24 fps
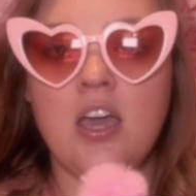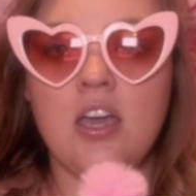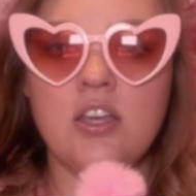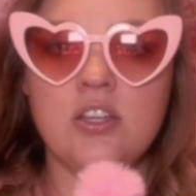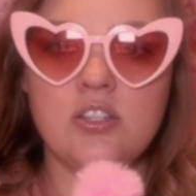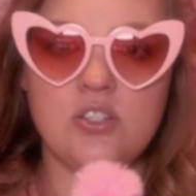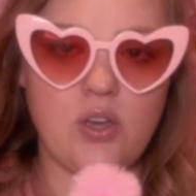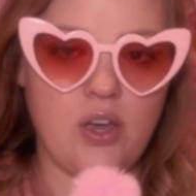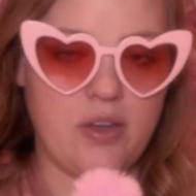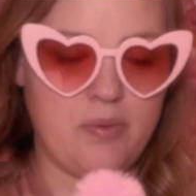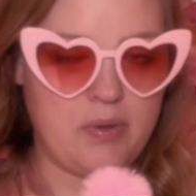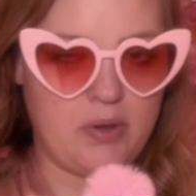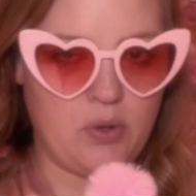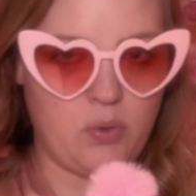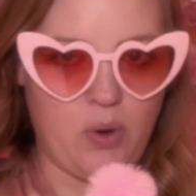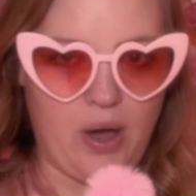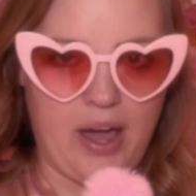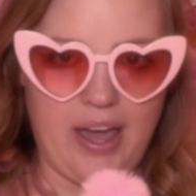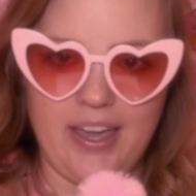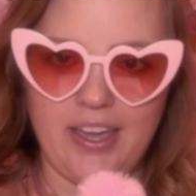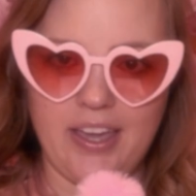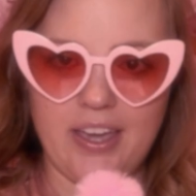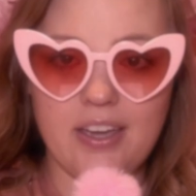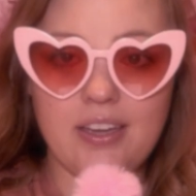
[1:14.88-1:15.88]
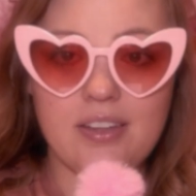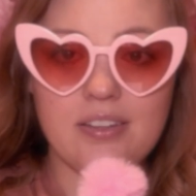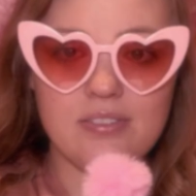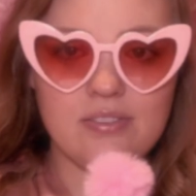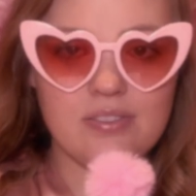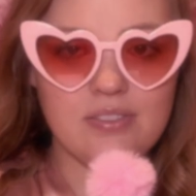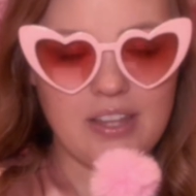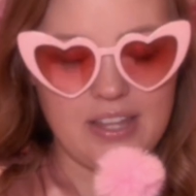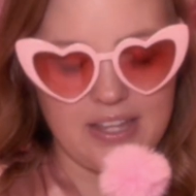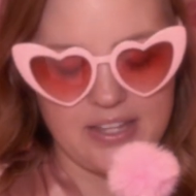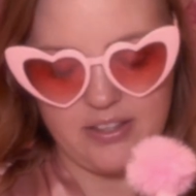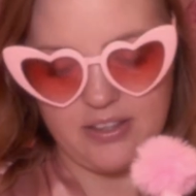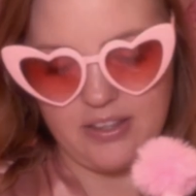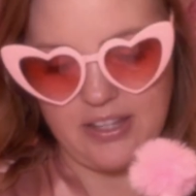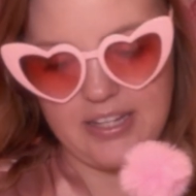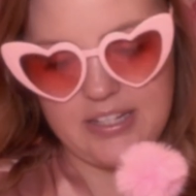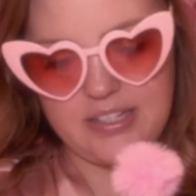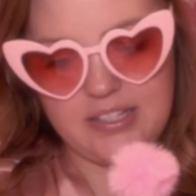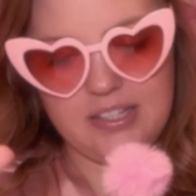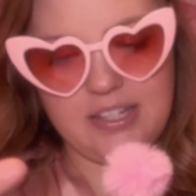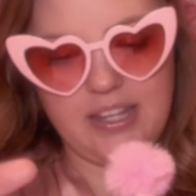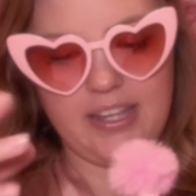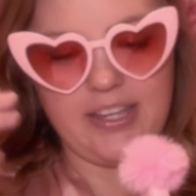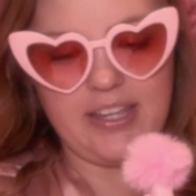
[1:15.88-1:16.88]
So I've been quiet.
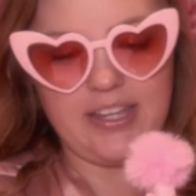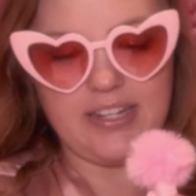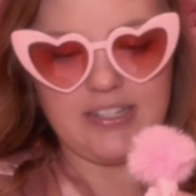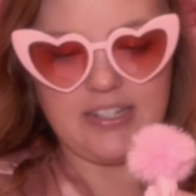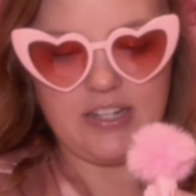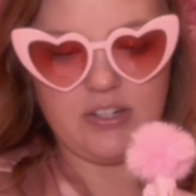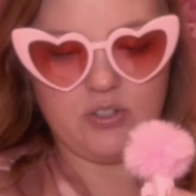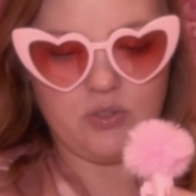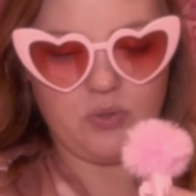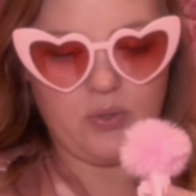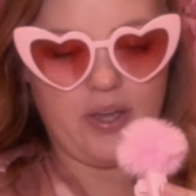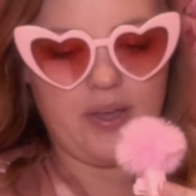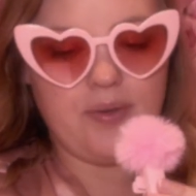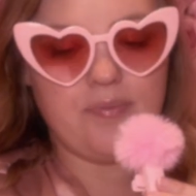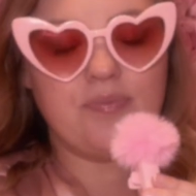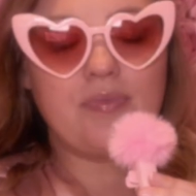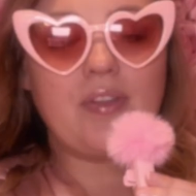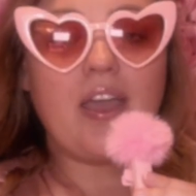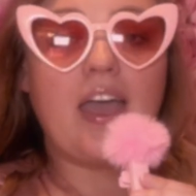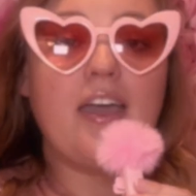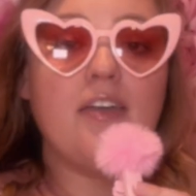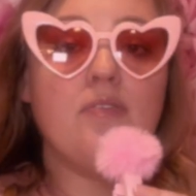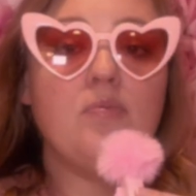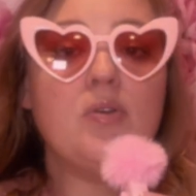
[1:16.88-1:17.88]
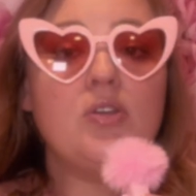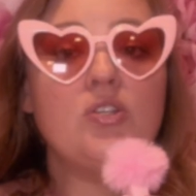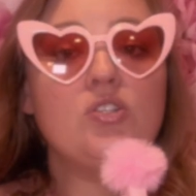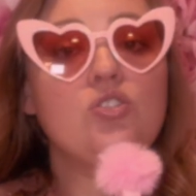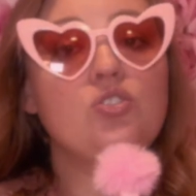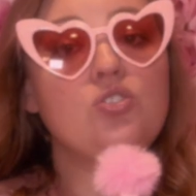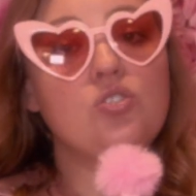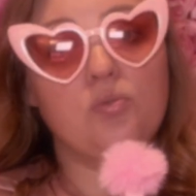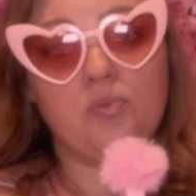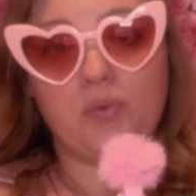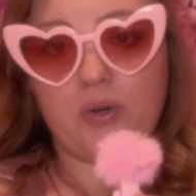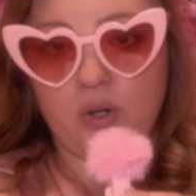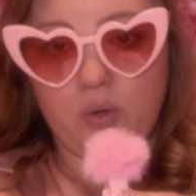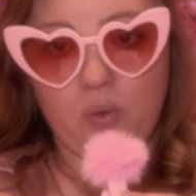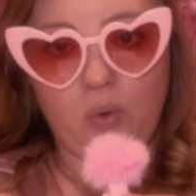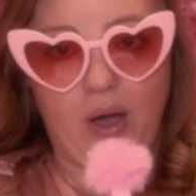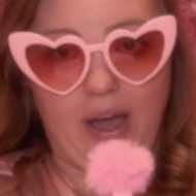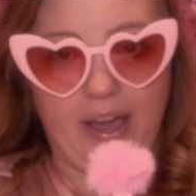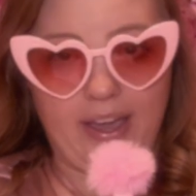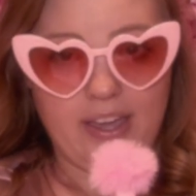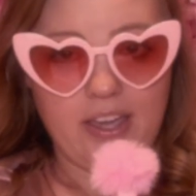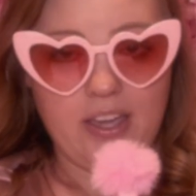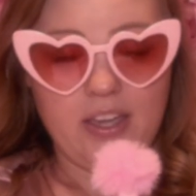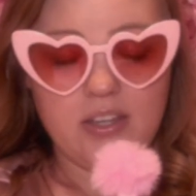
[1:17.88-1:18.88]
Let's like get down to it. I've been super
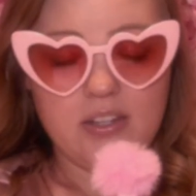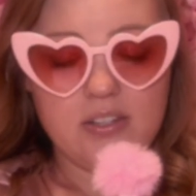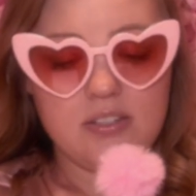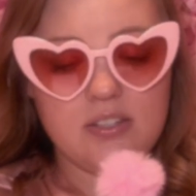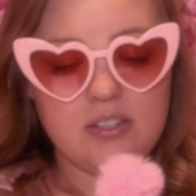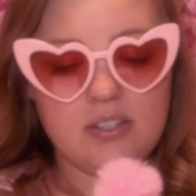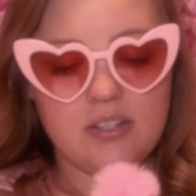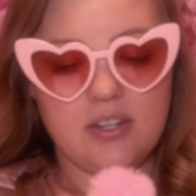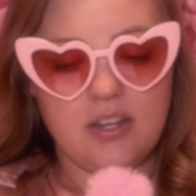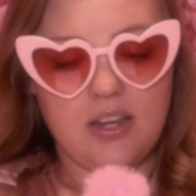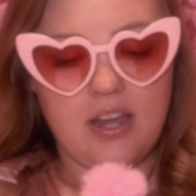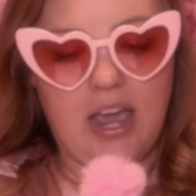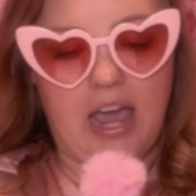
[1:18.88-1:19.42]
quiet.